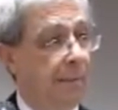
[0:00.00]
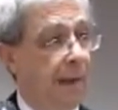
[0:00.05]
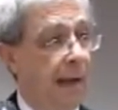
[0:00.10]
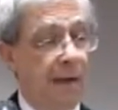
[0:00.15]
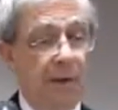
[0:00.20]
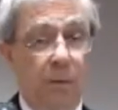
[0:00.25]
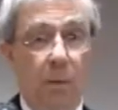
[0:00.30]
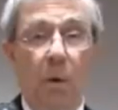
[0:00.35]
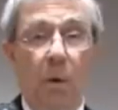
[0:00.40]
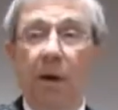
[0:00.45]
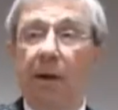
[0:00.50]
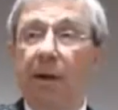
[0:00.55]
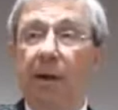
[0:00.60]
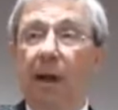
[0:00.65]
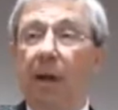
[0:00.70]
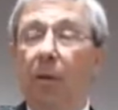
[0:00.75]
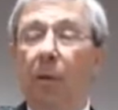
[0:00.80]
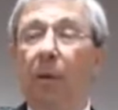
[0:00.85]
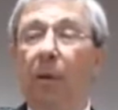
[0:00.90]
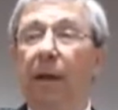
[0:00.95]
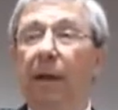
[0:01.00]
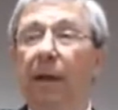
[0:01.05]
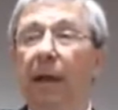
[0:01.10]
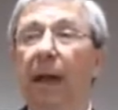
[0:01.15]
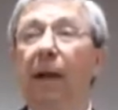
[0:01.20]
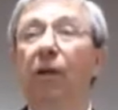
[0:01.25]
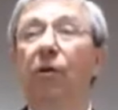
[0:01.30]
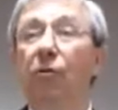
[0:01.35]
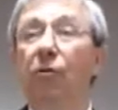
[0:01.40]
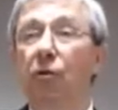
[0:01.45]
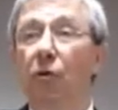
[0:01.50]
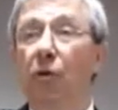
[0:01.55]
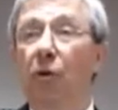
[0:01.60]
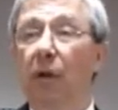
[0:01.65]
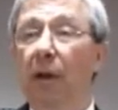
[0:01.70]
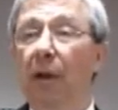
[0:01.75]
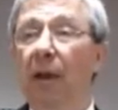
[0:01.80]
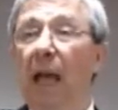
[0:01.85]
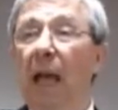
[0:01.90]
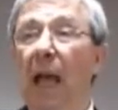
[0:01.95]
It's one that we
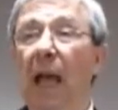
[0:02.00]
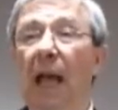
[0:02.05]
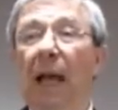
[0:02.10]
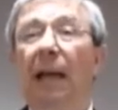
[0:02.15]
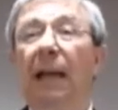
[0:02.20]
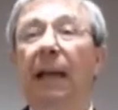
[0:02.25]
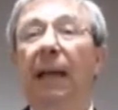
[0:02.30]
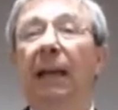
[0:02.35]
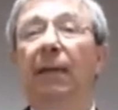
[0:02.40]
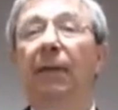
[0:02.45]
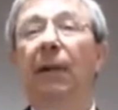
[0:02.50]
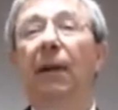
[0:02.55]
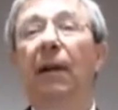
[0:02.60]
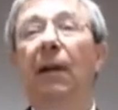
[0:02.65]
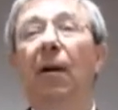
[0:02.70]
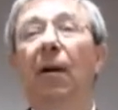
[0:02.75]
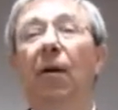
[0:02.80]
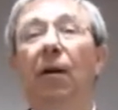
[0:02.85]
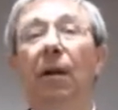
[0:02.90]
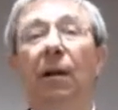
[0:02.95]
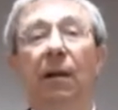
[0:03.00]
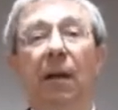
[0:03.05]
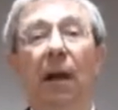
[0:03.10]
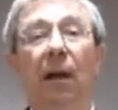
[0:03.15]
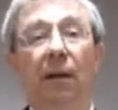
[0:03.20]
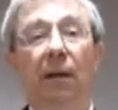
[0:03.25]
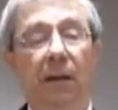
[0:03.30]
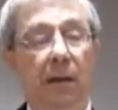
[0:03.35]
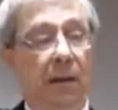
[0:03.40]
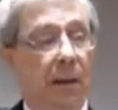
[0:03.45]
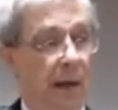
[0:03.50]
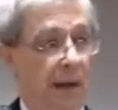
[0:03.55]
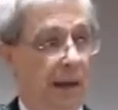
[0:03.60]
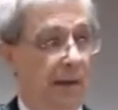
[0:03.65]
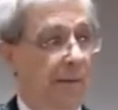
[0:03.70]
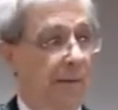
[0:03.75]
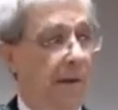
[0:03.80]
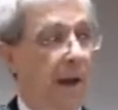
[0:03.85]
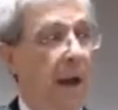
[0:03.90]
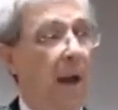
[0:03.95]
enjoy, and even in our adult
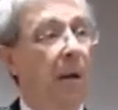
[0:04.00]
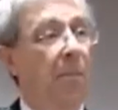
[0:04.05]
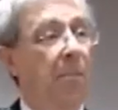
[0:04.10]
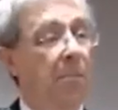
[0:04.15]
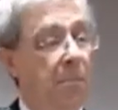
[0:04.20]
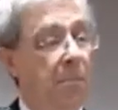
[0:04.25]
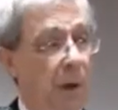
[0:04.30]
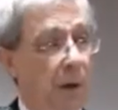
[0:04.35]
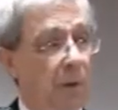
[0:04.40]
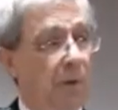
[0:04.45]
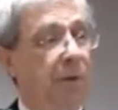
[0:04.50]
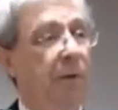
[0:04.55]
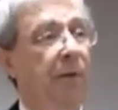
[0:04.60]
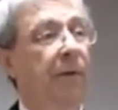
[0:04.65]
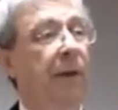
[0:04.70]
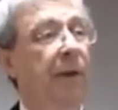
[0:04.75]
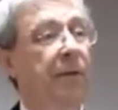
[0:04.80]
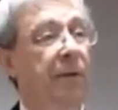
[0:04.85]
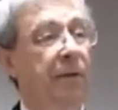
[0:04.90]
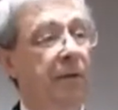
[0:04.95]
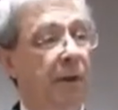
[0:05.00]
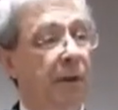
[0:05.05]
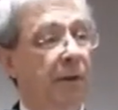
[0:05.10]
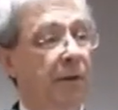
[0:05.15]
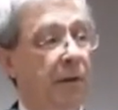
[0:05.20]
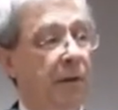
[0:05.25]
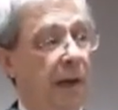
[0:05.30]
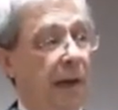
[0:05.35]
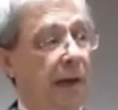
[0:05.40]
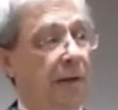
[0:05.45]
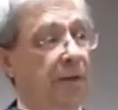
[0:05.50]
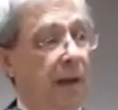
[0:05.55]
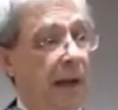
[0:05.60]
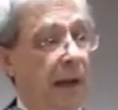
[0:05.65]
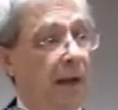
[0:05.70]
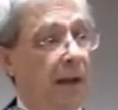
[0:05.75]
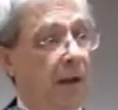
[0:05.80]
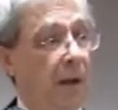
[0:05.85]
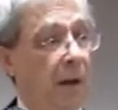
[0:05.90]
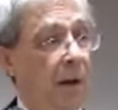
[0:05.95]
life, most of us associate
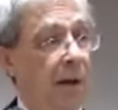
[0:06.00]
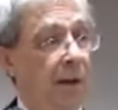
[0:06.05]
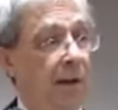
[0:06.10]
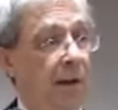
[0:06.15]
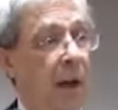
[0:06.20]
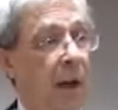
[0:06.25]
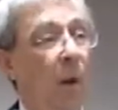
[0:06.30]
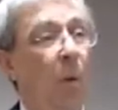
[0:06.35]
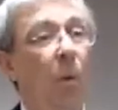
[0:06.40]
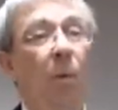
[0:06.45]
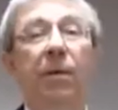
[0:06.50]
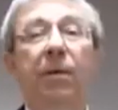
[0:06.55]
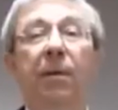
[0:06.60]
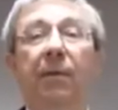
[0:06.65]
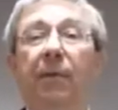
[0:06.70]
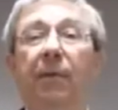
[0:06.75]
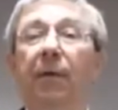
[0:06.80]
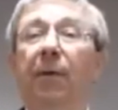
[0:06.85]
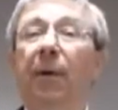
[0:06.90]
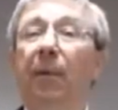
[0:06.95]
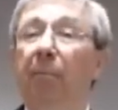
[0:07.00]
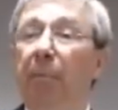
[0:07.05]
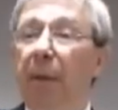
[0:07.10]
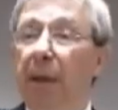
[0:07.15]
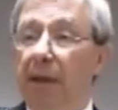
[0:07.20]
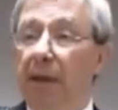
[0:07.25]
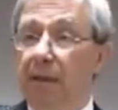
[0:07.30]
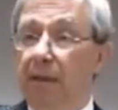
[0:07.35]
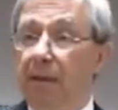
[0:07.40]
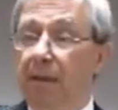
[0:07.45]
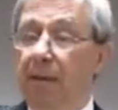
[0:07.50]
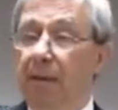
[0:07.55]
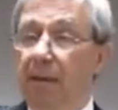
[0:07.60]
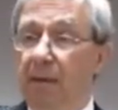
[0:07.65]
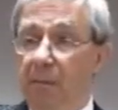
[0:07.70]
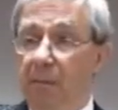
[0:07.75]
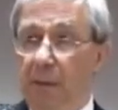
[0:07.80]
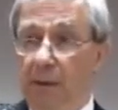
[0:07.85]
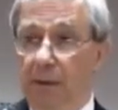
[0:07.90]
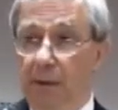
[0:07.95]
Santa Claus with some very pleasant
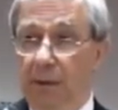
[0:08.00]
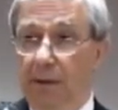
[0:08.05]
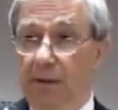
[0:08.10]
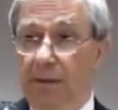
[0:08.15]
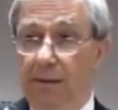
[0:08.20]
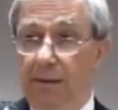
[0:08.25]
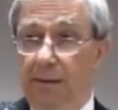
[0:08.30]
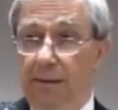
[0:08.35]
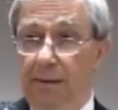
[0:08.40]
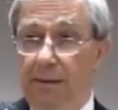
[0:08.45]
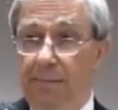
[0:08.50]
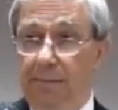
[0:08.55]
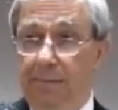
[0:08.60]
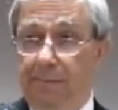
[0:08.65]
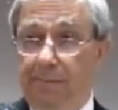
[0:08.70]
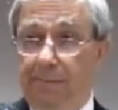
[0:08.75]
experiences.